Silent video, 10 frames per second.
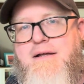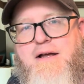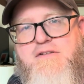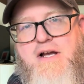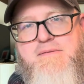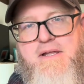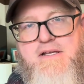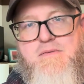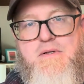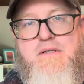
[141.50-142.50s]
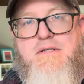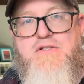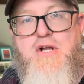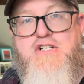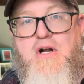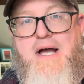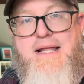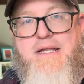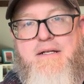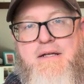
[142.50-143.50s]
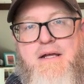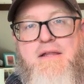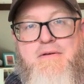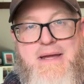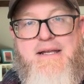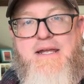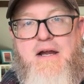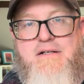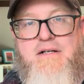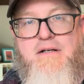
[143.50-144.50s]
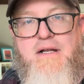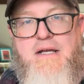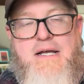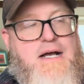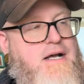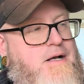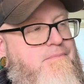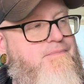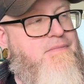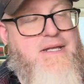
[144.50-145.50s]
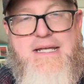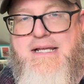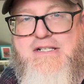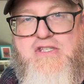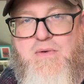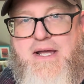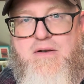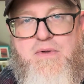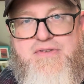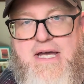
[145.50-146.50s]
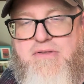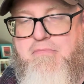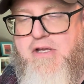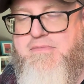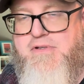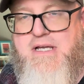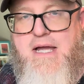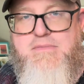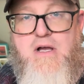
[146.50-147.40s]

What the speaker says: I talked about this one. Treasure Island, the main character, he is threatened with death multiple times.